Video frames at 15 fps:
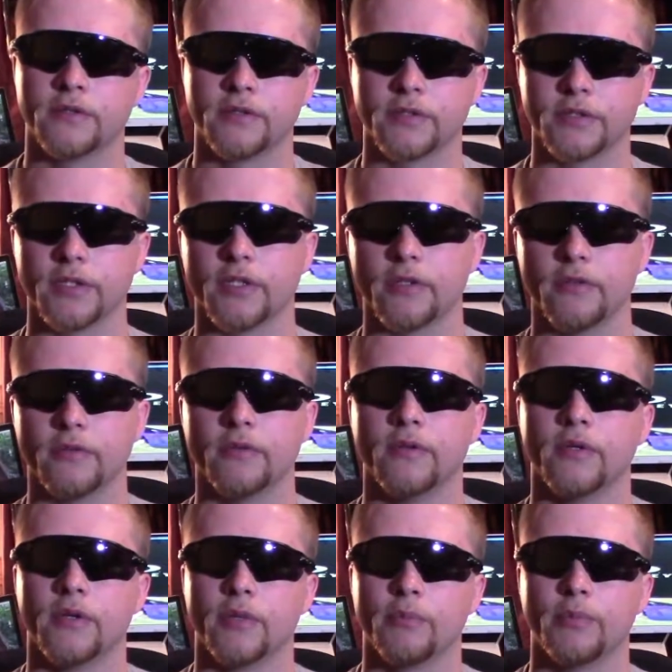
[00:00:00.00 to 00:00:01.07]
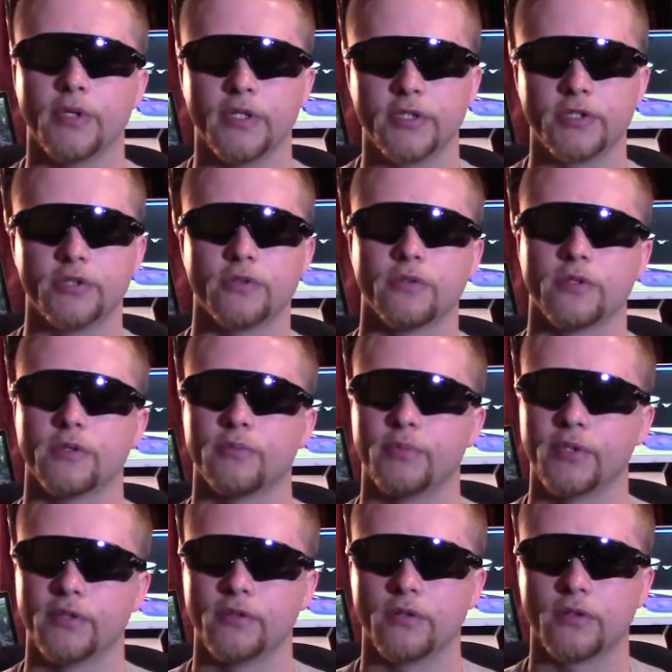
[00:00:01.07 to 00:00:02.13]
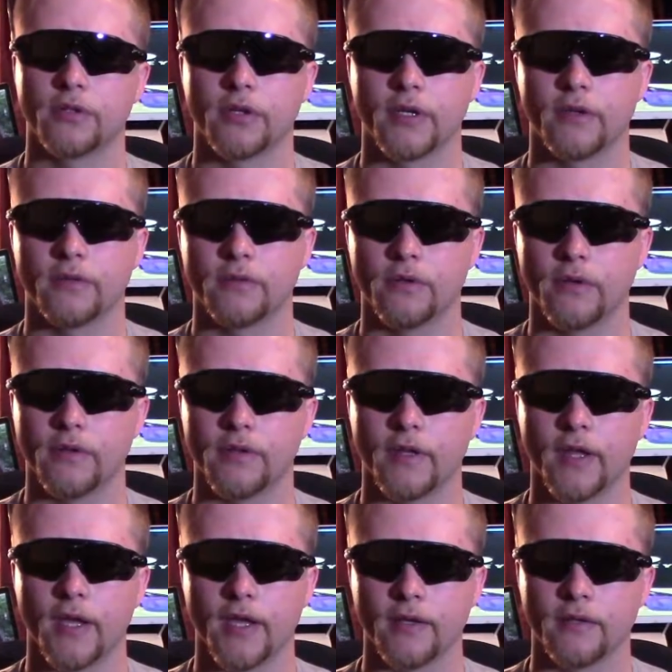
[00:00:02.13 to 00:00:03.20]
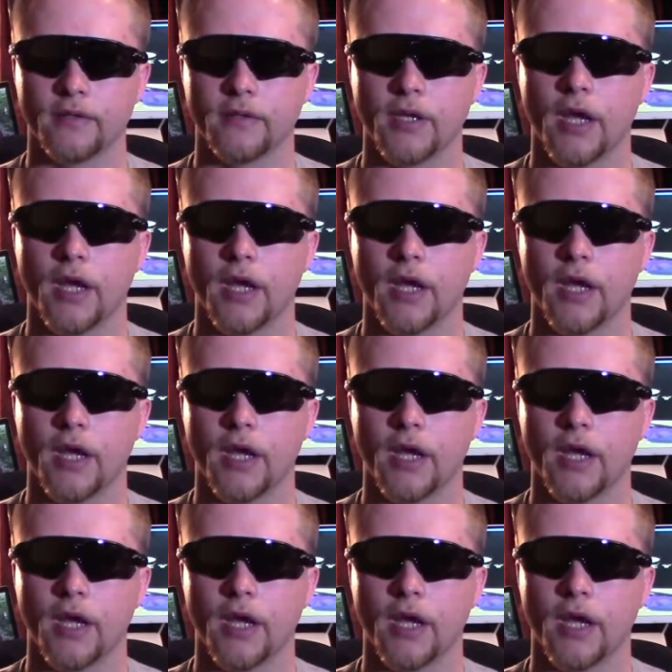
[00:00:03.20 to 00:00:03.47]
So be sure to be lookout on that.